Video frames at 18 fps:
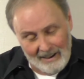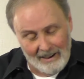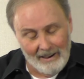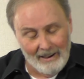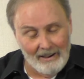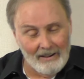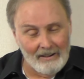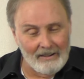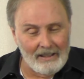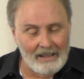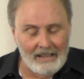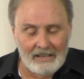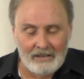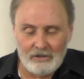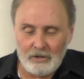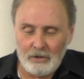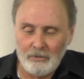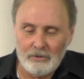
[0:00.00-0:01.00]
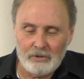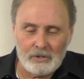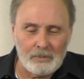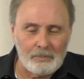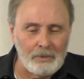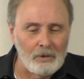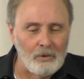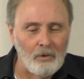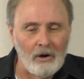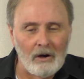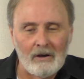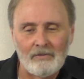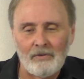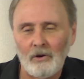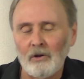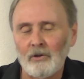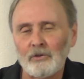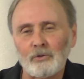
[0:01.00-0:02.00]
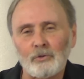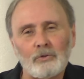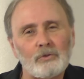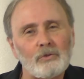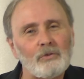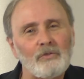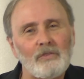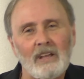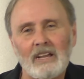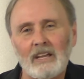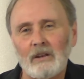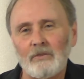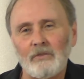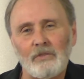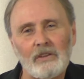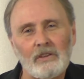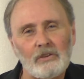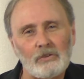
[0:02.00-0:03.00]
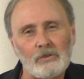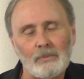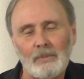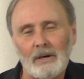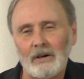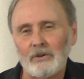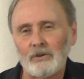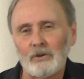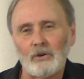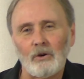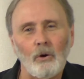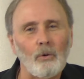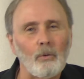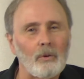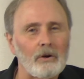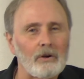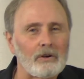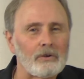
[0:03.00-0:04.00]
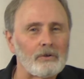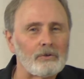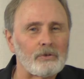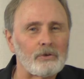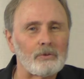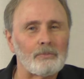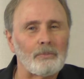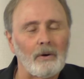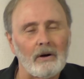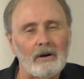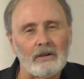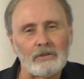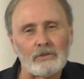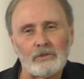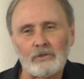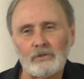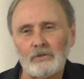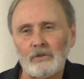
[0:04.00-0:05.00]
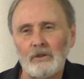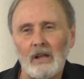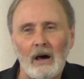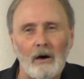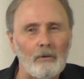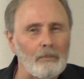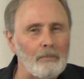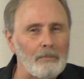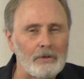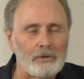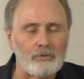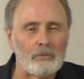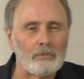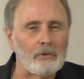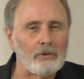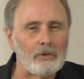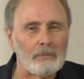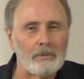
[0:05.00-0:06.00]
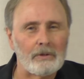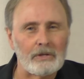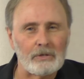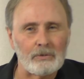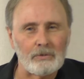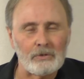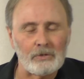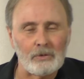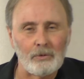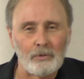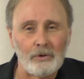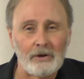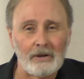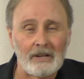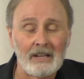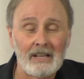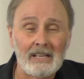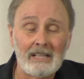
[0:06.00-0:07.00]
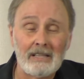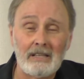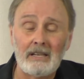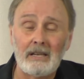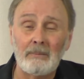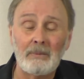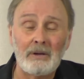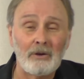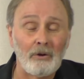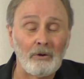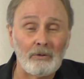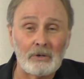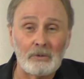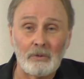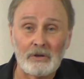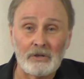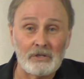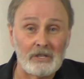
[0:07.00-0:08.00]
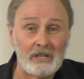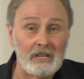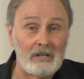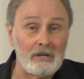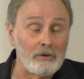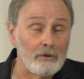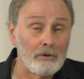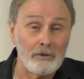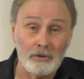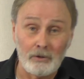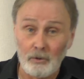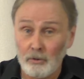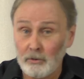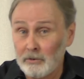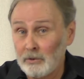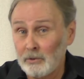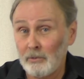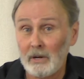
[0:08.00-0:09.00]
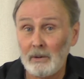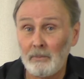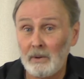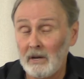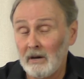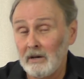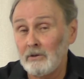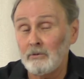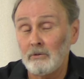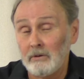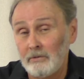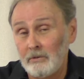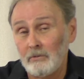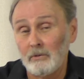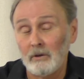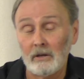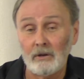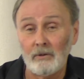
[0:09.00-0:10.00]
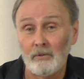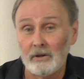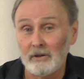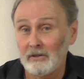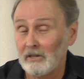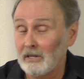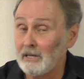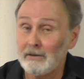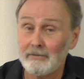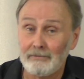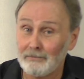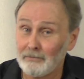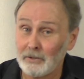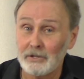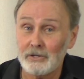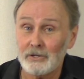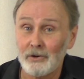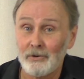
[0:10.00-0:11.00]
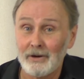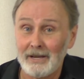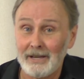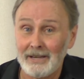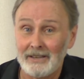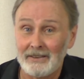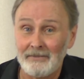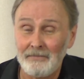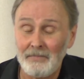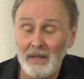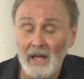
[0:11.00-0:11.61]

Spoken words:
And she would spew off all sorts of negative things about her coworkers, her boss, and how miserable the place was to work, leading me to always want to say, the door is right behind you. If you really want to leave, please go ahead.